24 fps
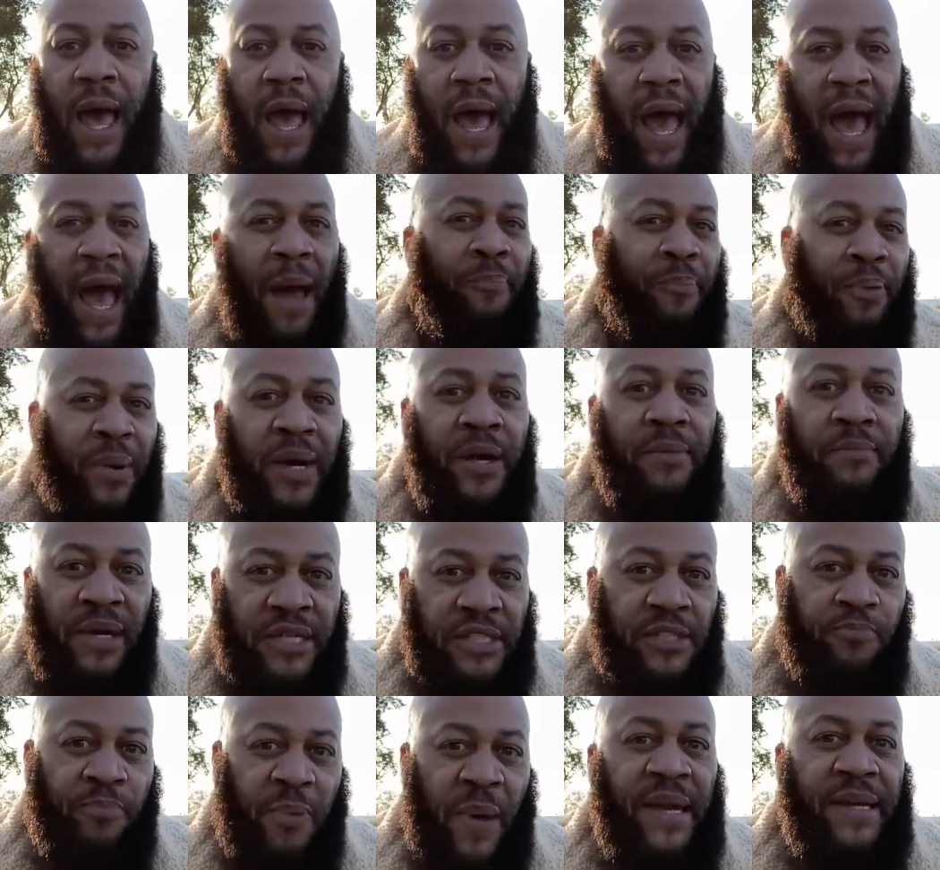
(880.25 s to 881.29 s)
I pretty much
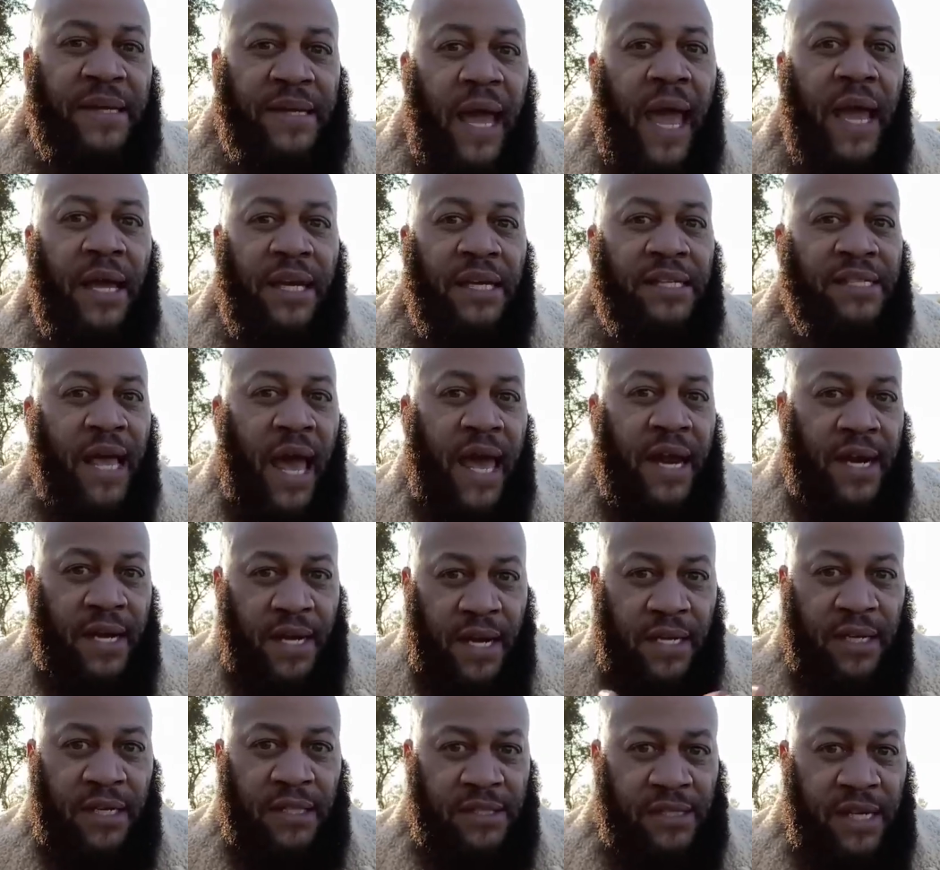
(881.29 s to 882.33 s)
spent that because I didn't
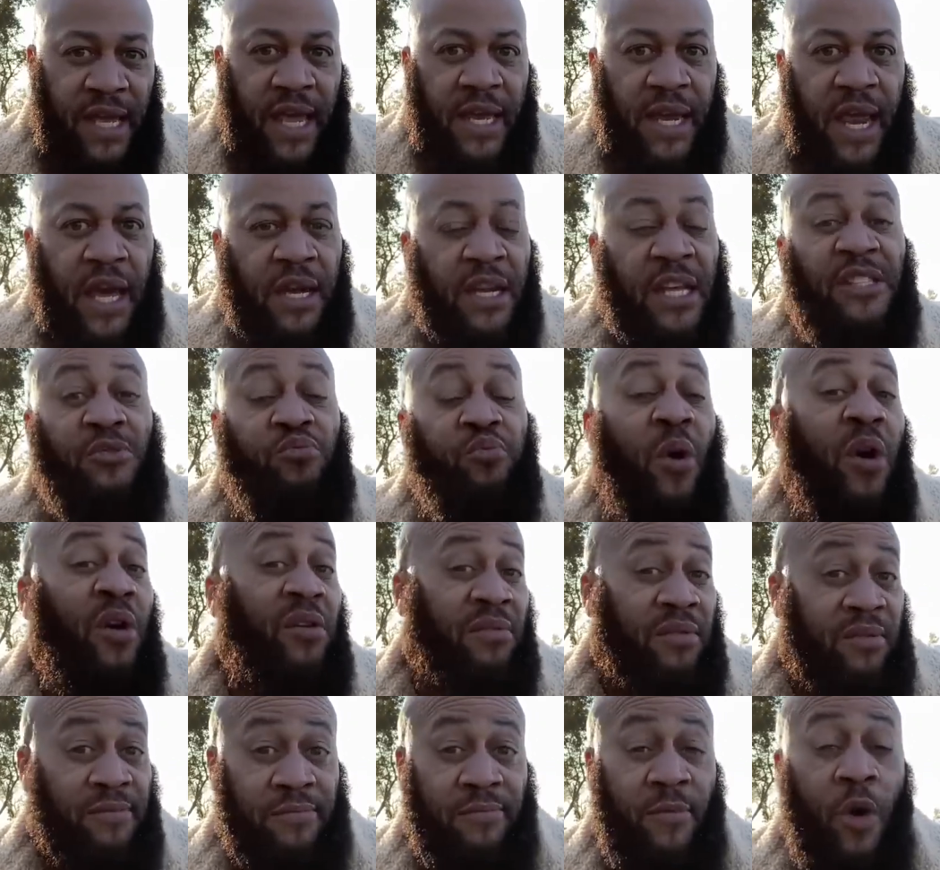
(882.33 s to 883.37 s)
understand how this worked
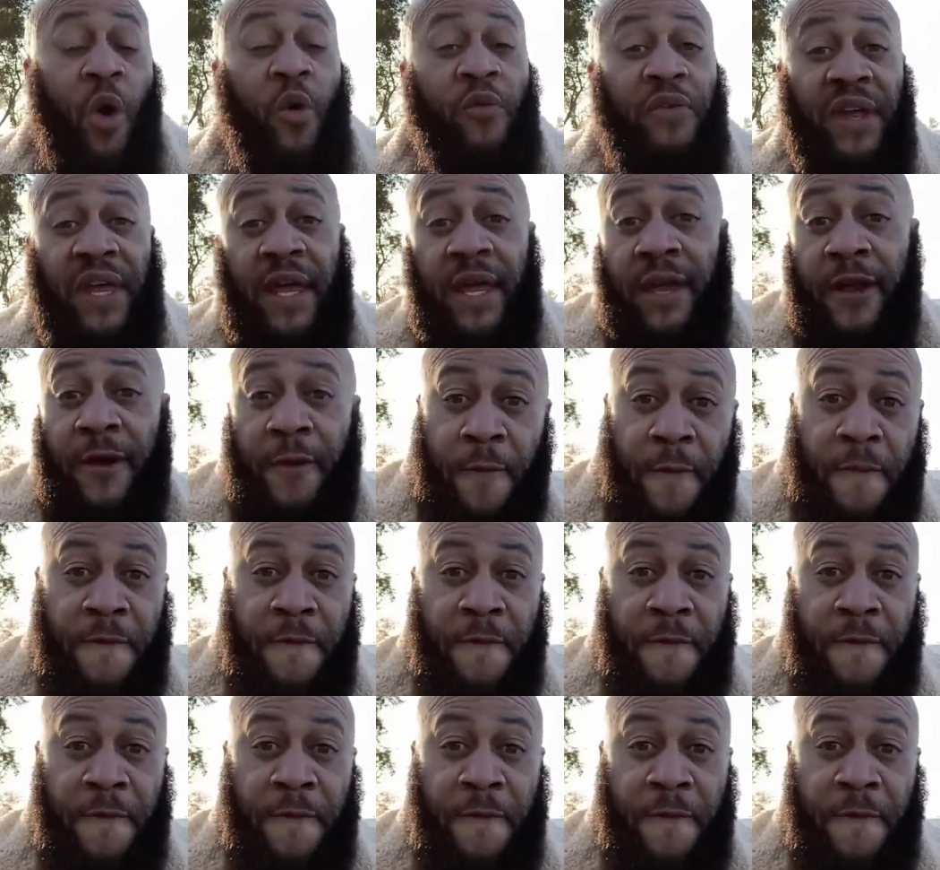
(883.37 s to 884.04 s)
over here.